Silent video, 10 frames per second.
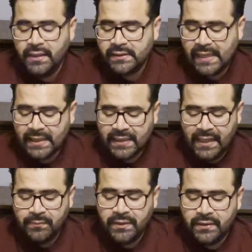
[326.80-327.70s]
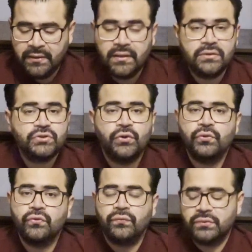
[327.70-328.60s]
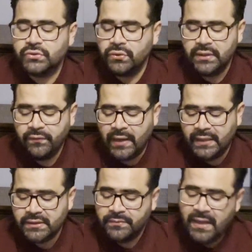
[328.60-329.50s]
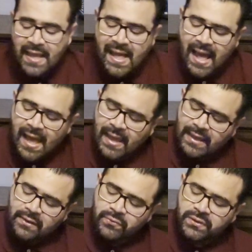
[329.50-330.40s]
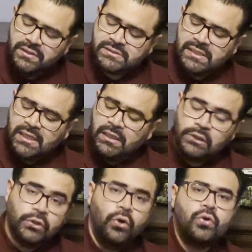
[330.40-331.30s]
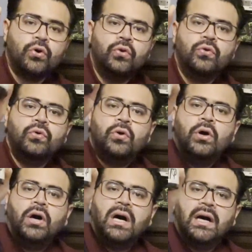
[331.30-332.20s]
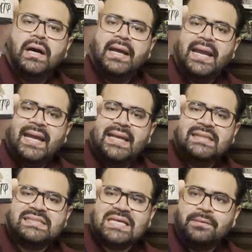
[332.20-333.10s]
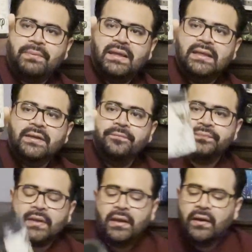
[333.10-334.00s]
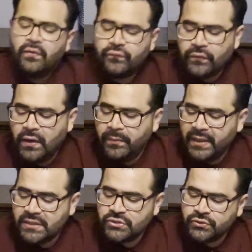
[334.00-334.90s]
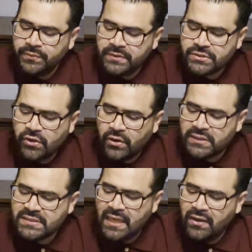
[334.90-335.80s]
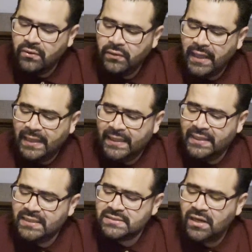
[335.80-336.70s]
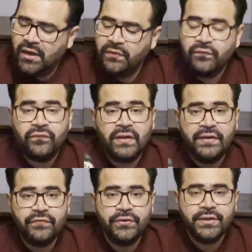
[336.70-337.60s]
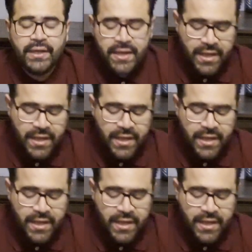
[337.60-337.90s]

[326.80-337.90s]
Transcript: that came in totally random. It was a local ATP from Extremist Cartel, and it is unflavored.